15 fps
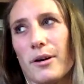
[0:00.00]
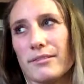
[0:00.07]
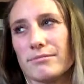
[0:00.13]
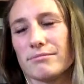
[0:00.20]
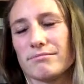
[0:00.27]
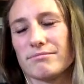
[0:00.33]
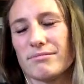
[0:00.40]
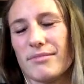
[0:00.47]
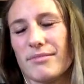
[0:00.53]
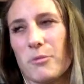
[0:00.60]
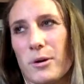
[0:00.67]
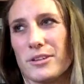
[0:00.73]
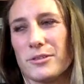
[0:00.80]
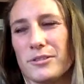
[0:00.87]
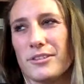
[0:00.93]
know what
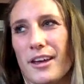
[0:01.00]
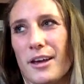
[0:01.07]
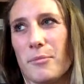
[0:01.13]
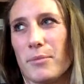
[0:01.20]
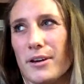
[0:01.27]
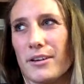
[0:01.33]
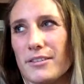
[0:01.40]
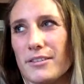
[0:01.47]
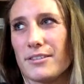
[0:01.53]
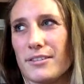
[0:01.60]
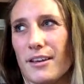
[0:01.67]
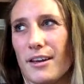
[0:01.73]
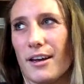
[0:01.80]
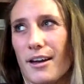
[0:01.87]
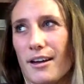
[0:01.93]
to say because
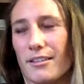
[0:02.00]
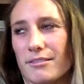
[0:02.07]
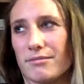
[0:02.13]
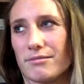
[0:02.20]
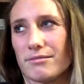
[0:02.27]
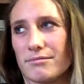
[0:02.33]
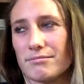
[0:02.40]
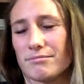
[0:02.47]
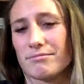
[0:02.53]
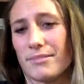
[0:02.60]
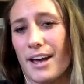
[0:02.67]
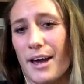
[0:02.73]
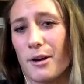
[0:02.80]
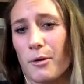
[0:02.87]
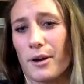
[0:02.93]
I
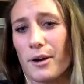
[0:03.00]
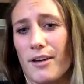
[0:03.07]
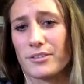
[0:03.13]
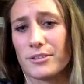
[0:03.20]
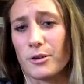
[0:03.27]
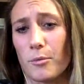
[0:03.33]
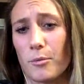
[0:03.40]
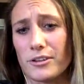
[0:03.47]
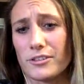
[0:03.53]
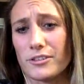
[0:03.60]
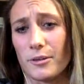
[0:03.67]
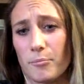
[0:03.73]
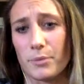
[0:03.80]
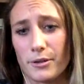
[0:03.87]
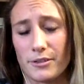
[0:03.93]
don't have so
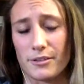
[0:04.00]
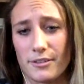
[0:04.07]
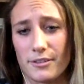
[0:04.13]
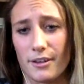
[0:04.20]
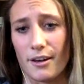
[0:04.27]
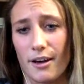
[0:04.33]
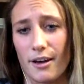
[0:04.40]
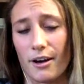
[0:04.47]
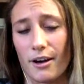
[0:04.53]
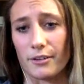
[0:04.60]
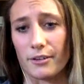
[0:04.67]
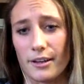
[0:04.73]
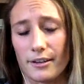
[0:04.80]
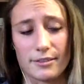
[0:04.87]
much input on